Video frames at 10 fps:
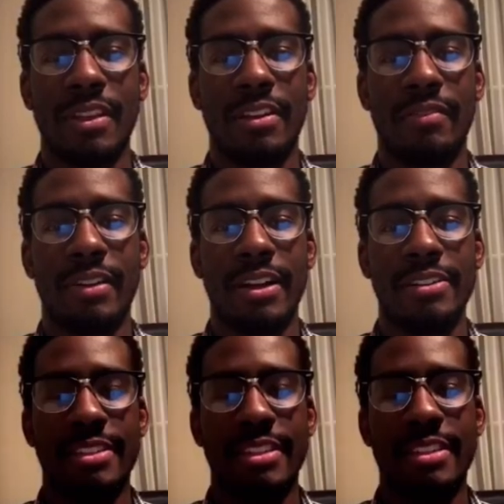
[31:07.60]
All right,
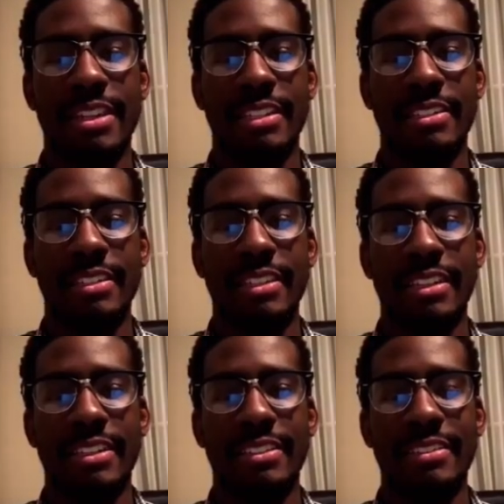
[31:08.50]
let's connect her
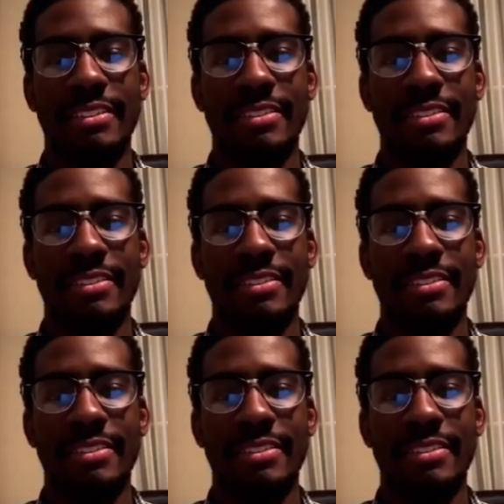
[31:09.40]
again.